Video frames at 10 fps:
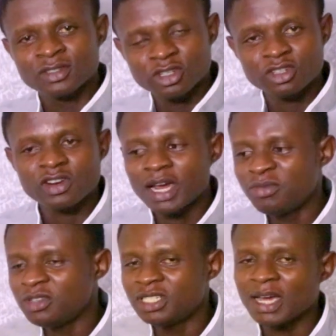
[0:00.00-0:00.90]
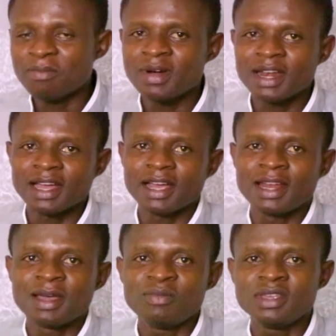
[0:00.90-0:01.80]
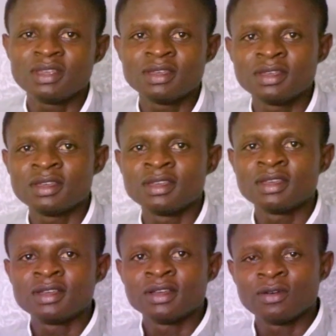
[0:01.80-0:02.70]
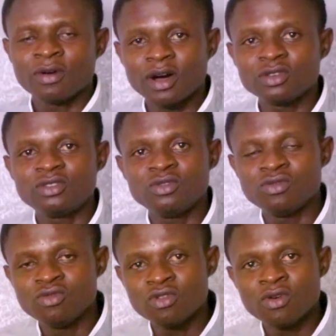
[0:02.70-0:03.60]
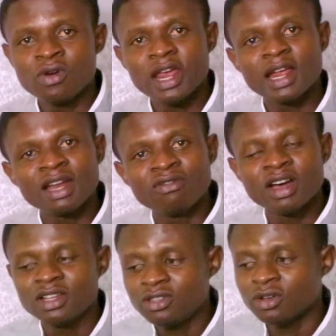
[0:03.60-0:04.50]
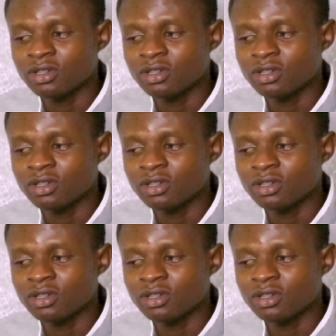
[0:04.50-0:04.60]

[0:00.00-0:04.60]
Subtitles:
Subscribe to Chapman Academy whilst you grow and advance